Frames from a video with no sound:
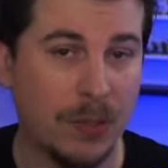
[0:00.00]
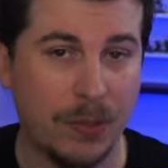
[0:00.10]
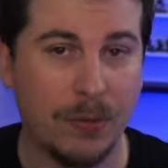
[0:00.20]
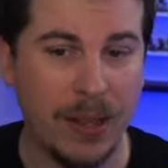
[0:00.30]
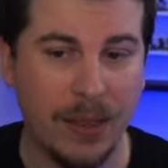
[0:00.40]

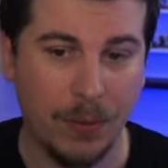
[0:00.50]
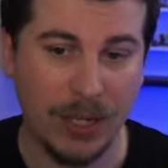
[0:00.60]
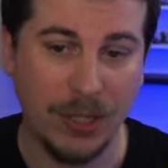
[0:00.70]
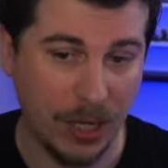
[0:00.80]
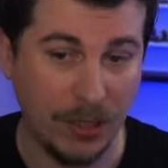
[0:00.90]
strength when
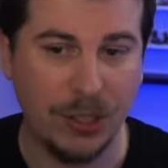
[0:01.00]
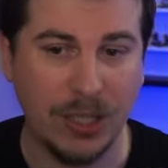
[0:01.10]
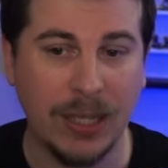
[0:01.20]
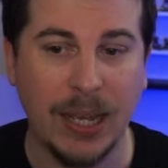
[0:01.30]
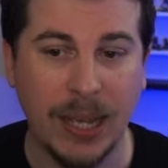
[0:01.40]

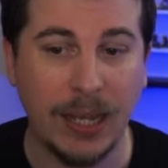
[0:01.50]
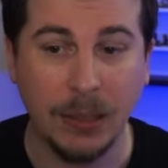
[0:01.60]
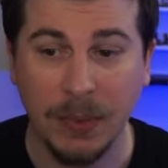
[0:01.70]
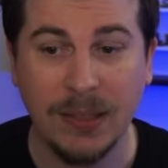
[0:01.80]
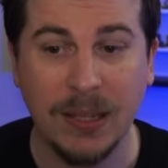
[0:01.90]
challenging
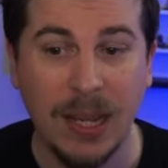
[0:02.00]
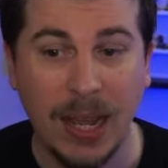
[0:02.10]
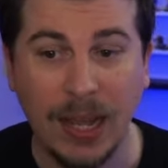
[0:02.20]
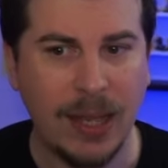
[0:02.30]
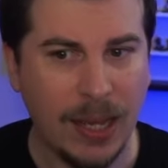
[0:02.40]
enemies,
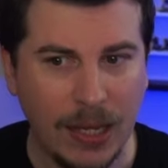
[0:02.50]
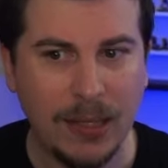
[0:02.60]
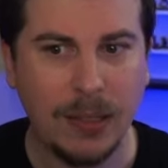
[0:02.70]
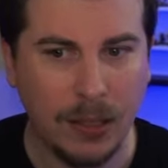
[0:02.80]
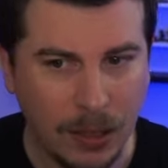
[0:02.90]
and that
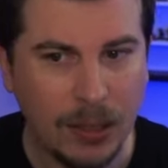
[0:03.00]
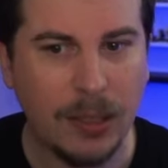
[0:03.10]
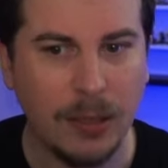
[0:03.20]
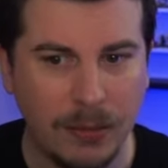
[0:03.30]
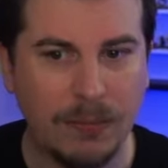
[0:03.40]

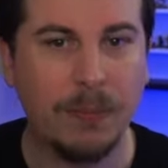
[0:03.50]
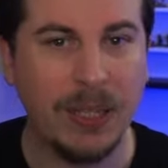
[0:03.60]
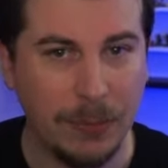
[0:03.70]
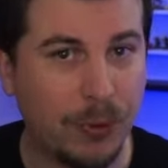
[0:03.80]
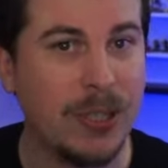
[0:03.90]
can
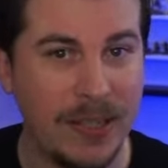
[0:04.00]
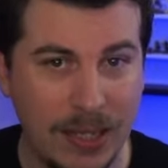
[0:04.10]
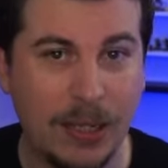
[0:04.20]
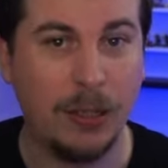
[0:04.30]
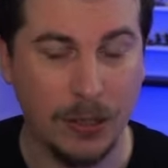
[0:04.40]
be pretty
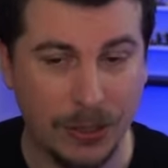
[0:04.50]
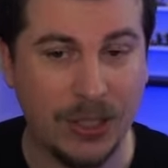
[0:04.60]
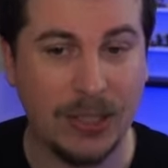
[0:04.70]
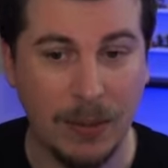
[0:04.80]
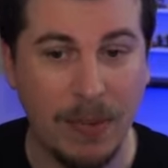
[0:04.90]
clutch
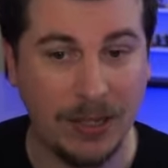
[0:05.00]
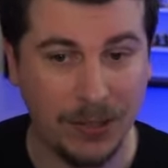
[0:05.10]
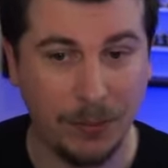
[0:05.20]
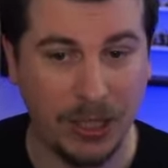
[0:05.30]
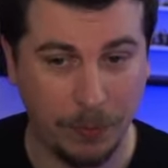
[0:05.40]
and make
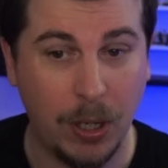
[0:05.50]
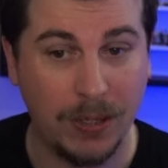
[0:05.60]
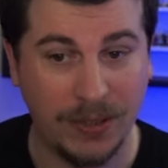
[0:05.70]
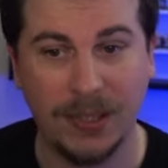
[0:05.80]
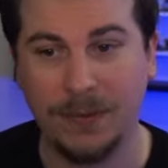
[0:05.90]
some pretty
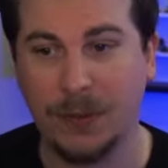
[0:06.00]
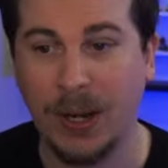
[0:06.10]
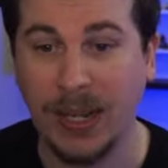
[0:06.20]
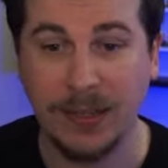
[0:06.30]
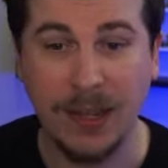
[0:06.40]
positive
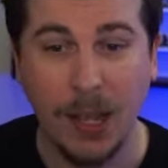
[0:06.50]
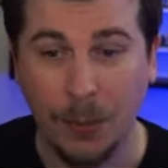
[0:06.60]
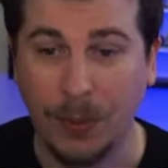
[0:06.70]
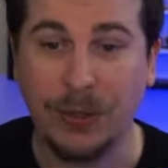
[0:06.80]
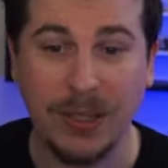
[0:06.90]
trades
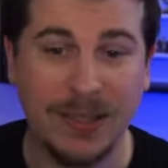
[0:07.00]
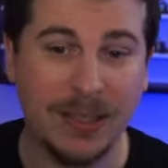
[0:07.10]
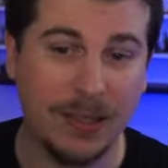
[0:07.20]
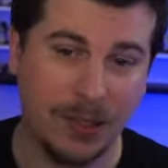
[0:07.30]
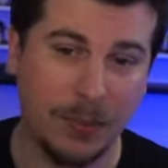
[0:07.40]
when you
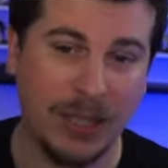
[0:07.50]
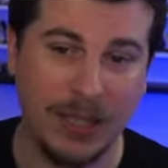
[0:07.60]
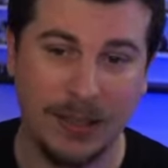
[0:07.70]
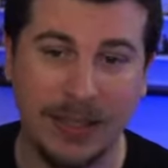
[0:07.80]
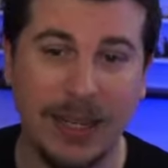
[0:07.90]
consider some of
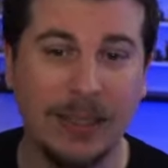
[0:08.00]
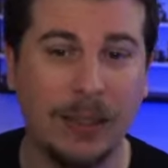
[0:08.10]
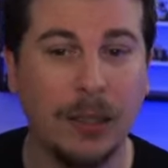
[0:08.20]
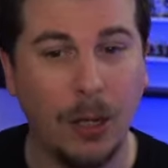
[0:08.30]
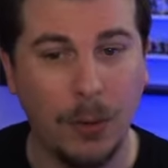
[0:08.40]
these slightly
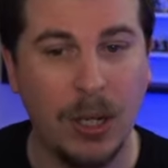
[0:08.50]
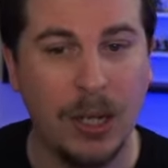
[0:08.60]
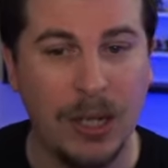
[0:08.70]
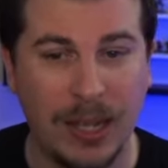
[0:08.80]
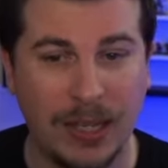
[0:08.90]
lower
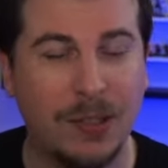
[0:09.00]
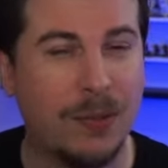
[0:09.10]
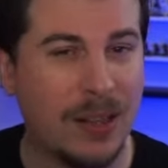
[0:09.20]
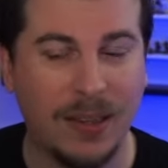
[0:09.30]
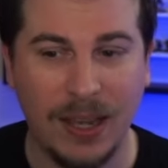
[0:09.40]

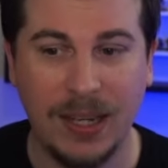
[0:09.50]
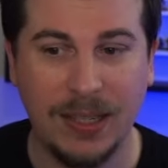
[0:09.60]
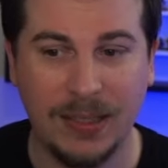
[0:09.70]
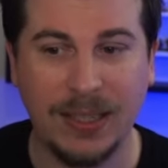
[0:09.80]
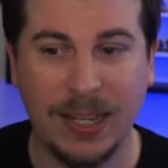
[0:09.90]
strength
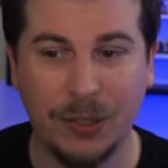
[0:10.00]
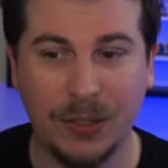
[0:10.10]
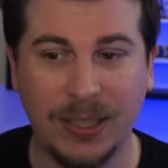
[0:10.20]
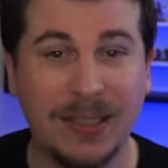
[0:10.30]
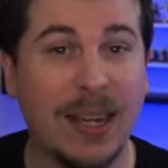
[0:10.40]
cards can
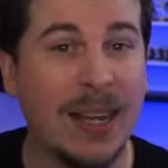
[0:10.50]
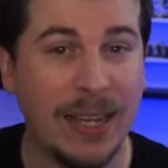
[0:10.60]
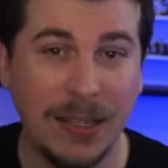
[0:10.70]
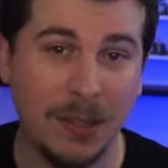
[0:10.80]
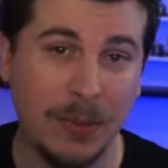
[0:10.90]
actually start
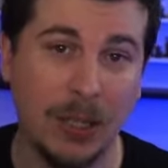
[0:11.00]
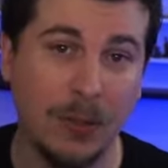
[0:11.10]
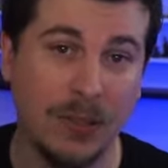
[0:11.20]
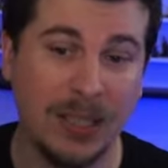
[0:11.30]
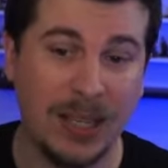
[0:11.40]
hitting some of
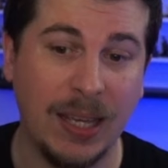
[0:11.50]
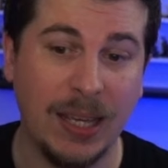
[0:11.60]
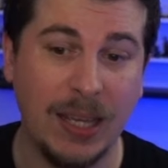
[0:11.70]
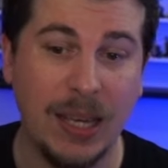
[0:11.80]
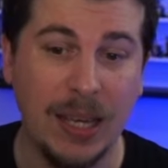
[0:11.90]
those key